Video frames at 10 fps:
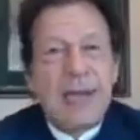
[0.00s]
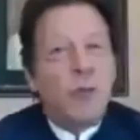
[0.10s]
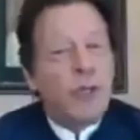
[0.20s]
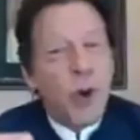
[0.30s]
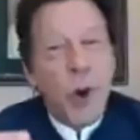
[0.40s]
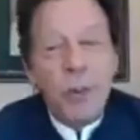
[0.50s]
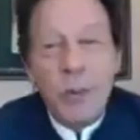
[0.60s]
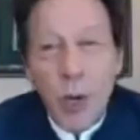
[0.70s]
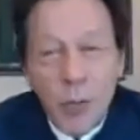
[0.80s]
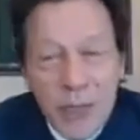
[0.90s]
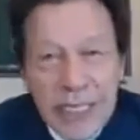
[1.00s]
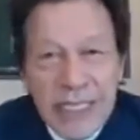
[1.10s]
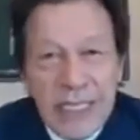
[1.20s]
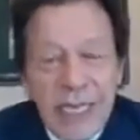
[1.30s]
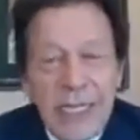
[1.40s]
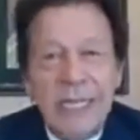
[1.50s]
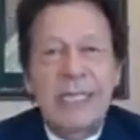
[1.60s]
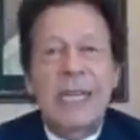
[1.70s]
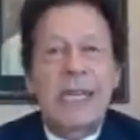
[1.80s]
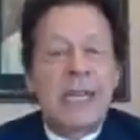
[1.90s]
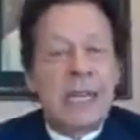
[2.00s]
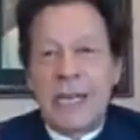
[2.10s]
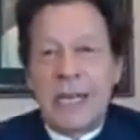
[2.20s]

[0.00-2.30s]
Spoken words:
which openly states that